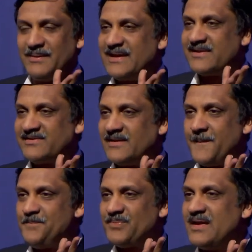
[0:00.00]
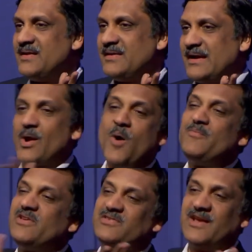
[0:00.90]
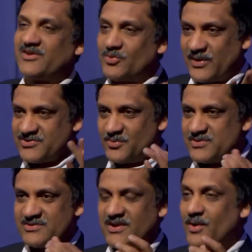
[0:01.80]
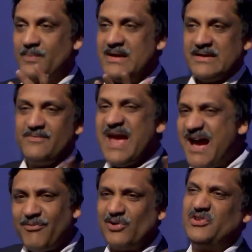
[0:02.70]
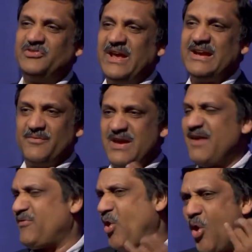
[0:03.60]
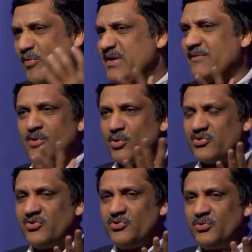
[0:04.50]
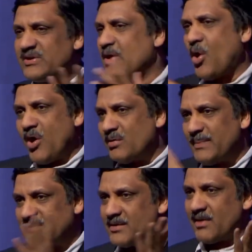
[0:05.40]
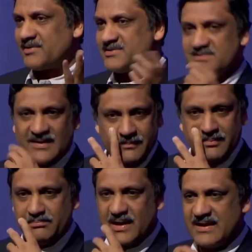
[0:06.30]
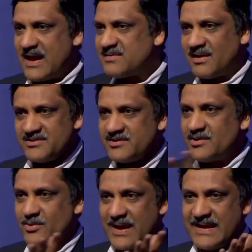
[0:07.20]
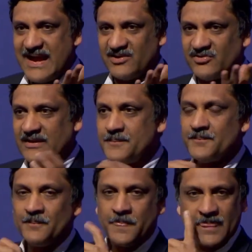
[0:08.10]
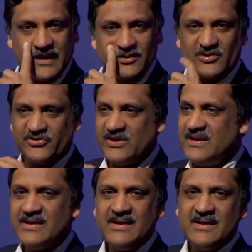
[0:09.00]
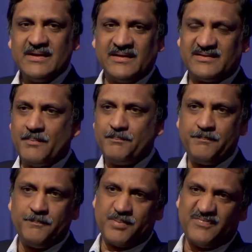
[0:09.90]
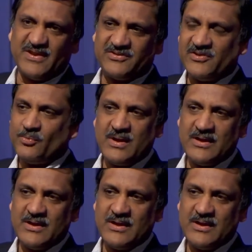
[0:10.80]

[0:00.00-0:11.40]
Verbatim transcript: but that's an obvious next question, which is, we have all this data. We have courses using all methodologies. So I encourage you to go to edX, and you'll see some professors,